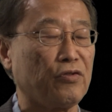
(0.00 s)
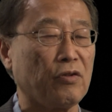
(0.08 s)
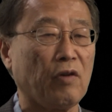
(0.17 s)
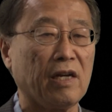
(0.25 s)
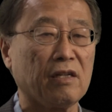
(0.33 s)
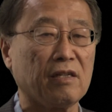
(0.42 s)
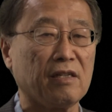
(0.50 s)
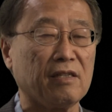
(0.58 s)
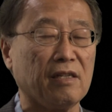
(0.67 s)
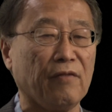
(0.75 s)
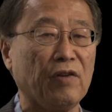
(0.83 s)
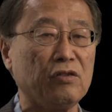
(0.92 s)
So I
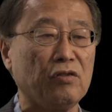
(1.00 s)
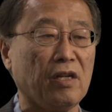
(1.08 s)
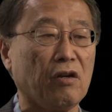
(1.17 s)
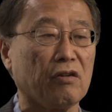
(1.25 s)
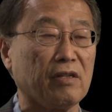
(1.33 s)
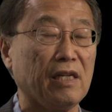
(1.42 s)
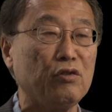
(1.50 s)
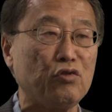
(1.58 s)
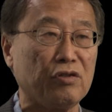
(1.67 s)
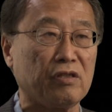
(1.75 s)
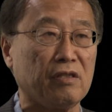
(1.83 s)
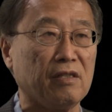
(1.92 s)
eventually got
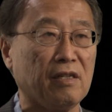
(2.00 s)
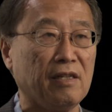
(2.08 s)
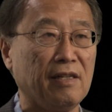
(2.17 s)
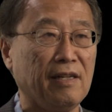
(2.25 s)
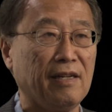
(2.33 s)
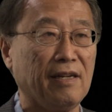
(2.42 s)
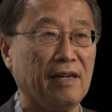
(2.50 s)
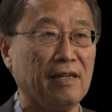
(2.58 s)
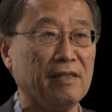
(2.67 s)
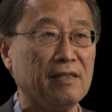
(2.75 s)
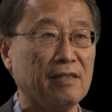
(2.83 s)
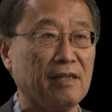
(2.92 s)
interested
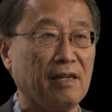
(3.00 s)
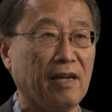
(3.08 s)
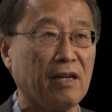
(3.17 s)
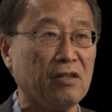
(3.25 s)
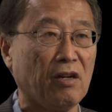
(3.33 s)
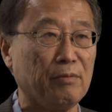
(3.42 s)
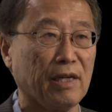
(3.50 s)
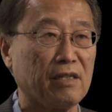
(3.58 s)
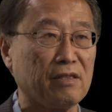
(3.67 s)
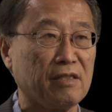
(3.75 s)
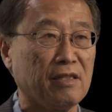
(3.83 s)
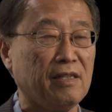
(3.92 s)
in
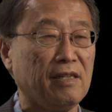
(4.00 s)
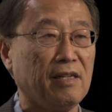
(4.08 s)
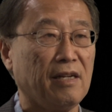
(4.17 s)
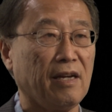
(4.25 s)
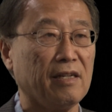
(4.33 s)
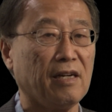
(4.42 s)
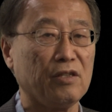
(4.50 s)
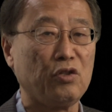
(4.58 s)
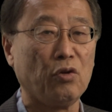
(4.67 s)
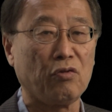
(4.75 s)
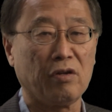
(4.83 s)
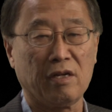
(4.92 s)
economics, and I
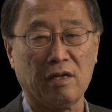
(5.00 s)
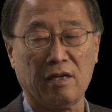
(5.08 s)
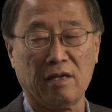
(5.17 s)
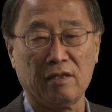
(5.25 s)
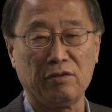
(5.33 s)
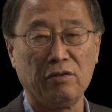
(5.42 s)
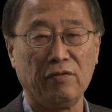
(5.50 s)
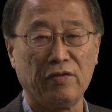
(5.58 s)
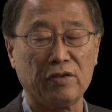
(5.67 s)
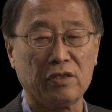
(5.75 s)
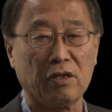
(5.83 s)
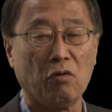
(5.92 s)
took
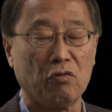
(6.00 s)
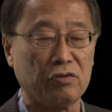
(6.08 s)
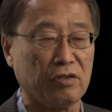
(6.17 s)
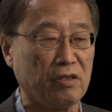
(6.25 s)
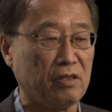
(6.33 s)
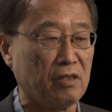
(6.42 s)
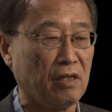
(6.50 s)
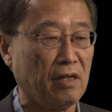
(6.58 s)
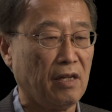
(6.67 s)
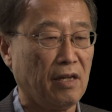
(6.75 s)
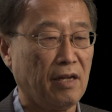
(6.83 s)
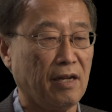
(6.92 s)
university courses
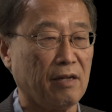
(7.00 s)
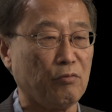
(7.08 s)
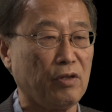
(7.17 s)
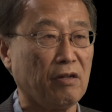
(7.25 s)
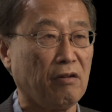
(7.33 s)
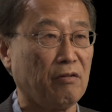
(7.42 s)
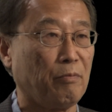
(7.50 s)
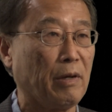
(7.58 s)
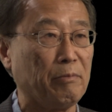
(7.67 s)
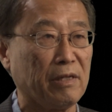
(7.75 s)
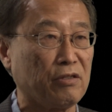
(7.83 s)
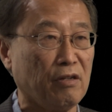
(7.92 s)
with a lot of
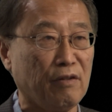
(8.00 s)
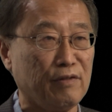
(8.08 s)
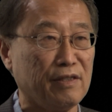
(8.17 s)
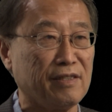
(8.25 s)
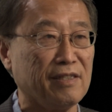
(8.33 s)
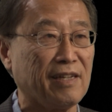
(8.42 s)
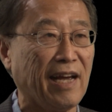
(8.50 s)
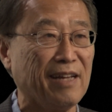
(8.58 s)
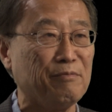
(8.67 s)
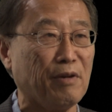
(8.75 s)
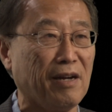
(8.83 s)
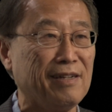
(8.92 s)
public servants in
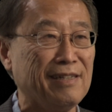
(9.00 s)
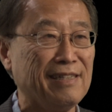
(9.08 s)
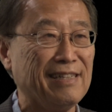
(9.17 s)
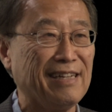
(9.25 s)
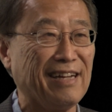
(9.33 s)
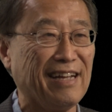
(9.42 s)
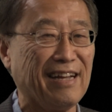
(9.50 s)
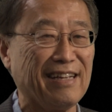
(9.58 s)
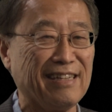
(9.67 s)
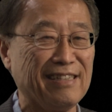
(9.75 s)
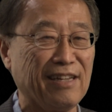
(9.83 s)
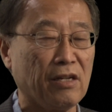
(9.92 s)
Canberra
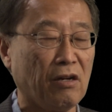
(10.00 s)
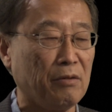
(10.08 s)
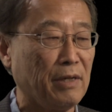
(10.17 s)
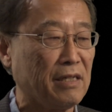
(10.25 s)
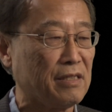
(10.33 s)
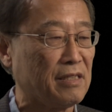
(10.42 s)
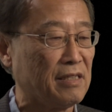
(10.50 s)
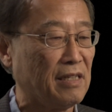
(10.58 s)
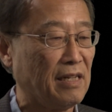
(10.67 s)
in economics.